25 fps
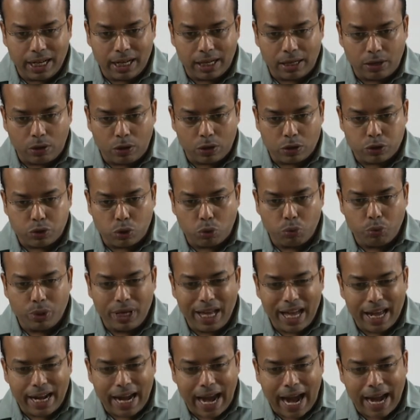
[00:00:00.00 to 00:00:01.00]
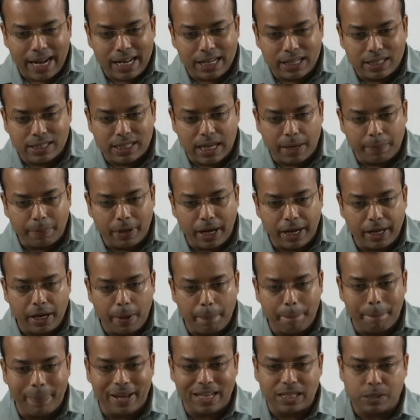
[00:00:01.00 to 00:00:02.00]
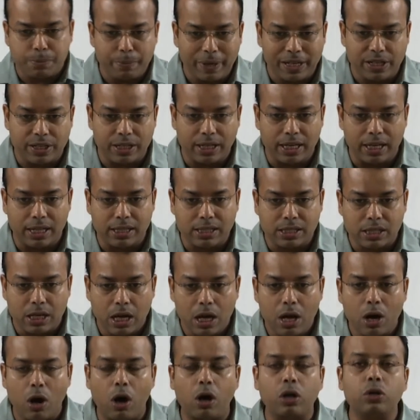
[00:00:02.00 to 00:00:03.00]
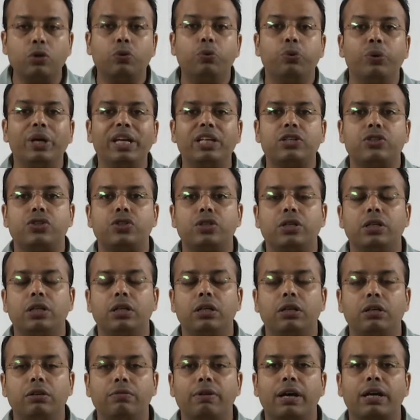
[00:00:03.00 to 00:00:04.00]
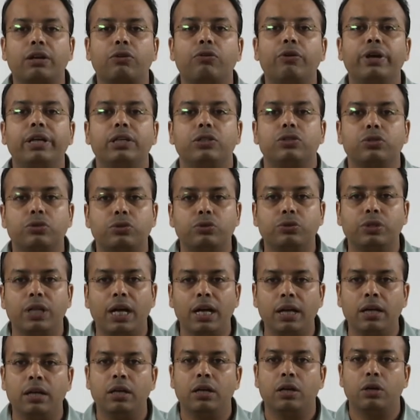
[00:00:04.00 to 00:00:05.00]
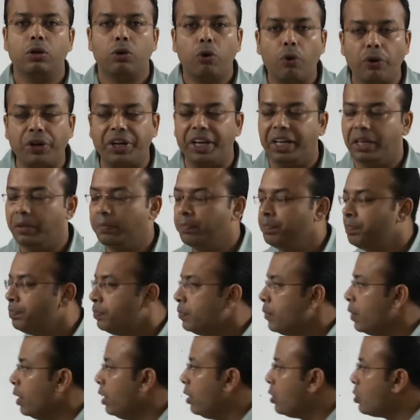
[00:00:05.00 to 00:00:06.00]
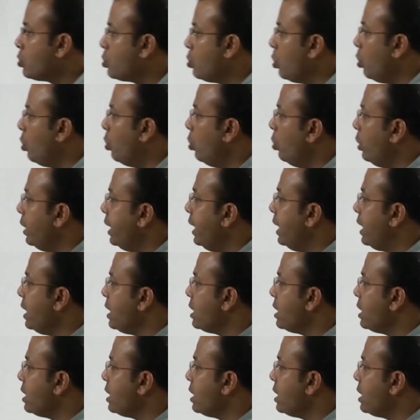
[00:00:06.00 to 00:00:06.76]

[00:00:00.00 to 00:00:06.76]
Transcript: also we are adding some kind of base materials on which you are going to do the coating. So, it is